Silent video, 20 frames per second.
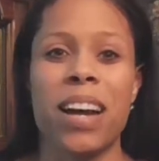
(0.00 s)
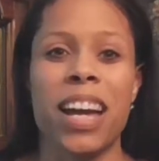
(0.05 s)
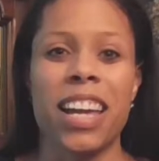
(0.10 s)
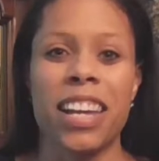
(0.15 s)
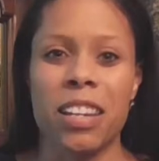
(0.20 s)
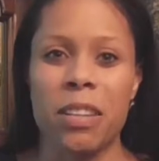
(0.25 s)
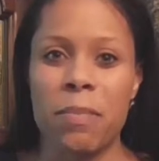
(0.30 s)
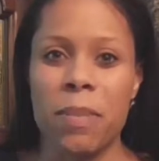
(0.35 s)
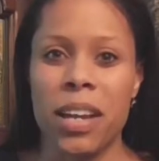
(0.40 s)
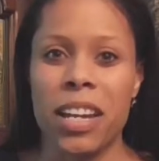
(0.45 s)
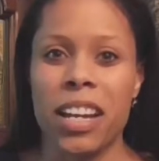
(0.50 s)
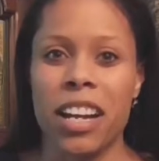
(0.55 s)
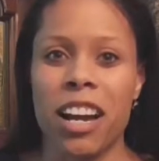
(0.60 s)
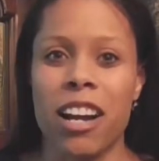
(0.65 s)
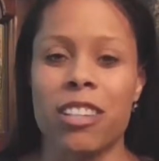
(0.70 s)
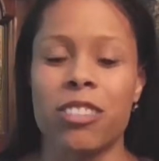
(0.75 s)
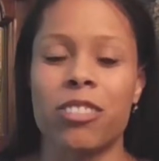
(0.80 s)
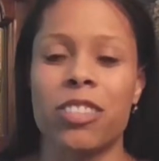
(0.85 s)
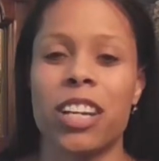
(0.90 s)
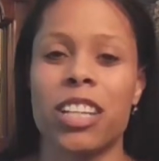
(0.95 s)
my independent
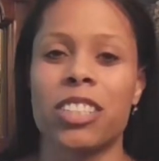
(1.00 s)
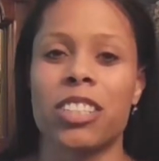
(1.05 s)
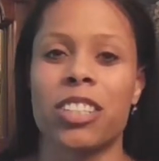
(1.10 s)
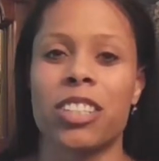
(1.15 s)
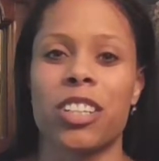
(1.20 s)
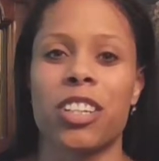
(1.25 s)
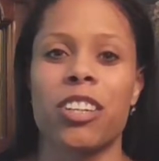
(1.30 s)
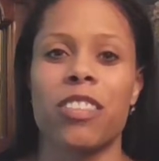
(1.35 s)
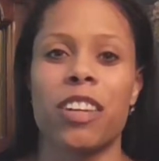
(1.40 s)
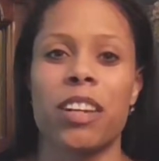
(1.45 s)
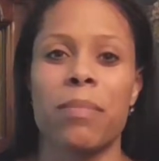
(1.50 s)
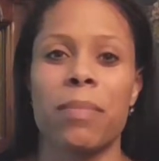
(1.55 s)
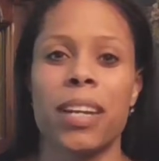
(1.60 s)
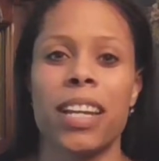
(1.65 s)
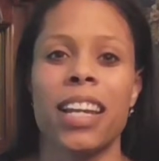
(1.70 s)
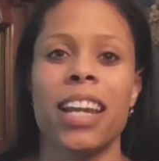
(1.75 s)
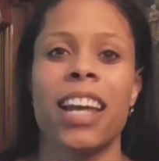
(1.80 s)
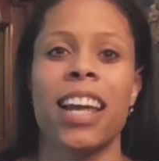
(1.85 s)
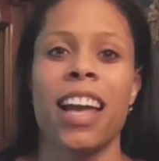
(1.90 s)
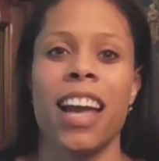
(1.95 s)
contractor
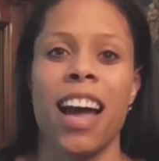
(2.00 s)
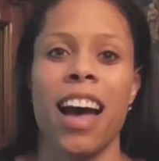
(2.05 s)
agreement.